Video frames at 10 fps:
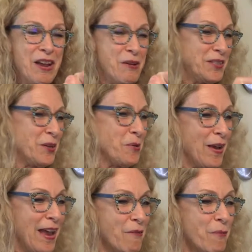So
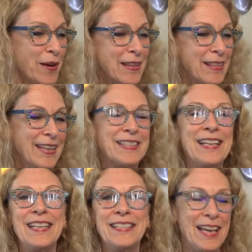one of the things that
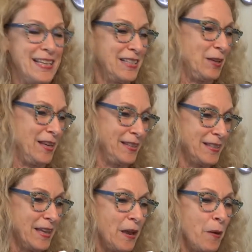he says
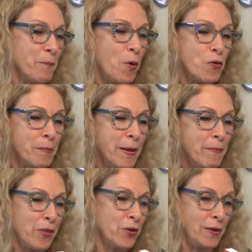is, both my
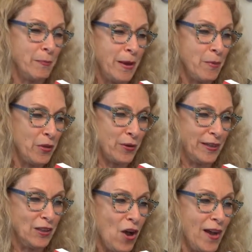mother and my
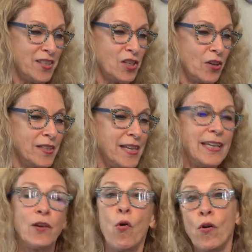mother-in-law started
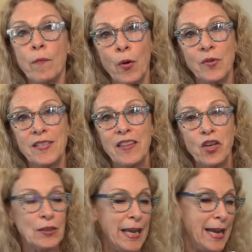taking hormones in
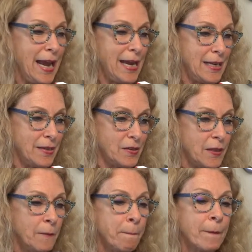their late 80s.
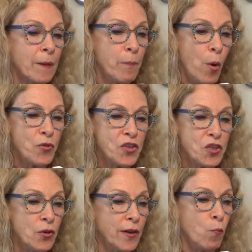Both
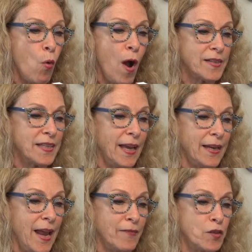stood and walked
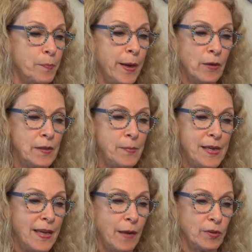again after barely
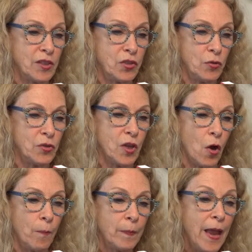being able to do
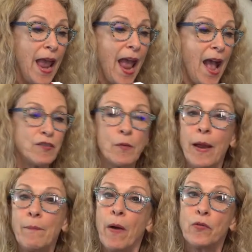so. After
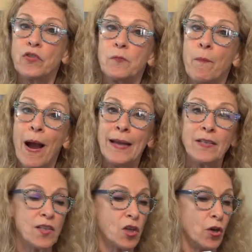my mother's
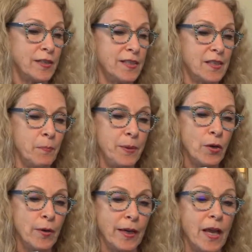mind started
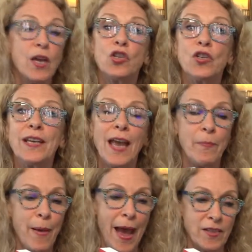disappearing, she
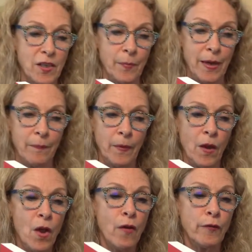came back to me.
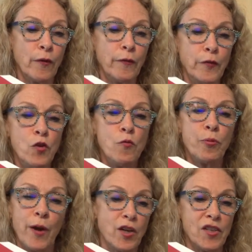For a few
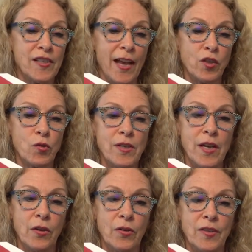precious extra
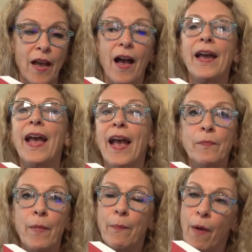years, I
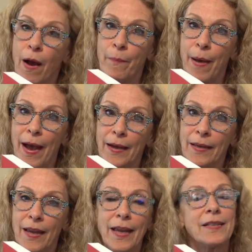had my mom
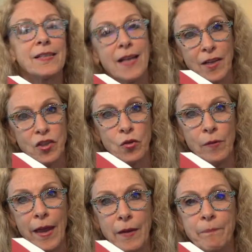back. It's not too
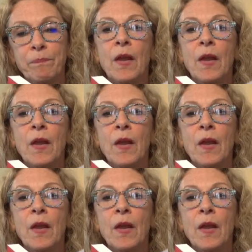late.